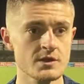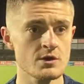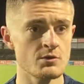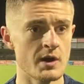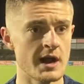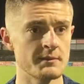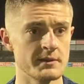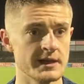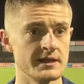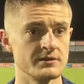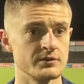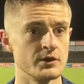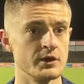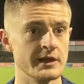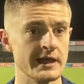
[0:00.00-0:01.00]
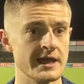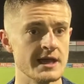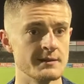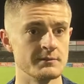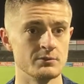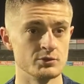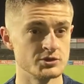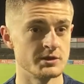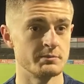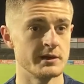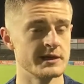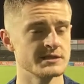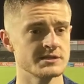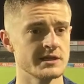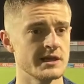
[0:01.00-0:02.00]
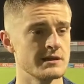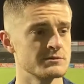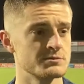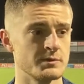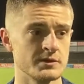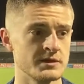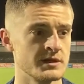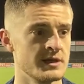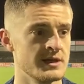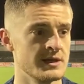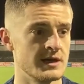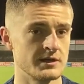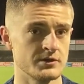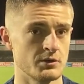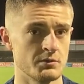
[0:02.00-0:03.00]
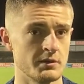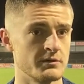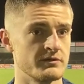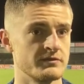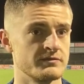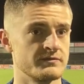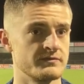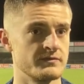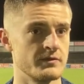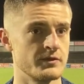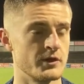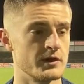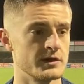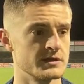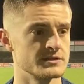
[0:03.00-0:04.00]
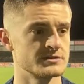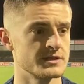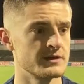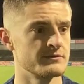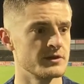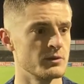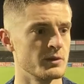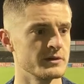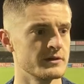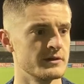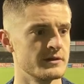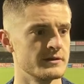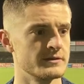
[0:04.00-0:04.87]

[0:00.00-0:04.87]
we're happy to get through the game. It wasn't the prettiest of games, but I thought we were thoroughly deserved the one.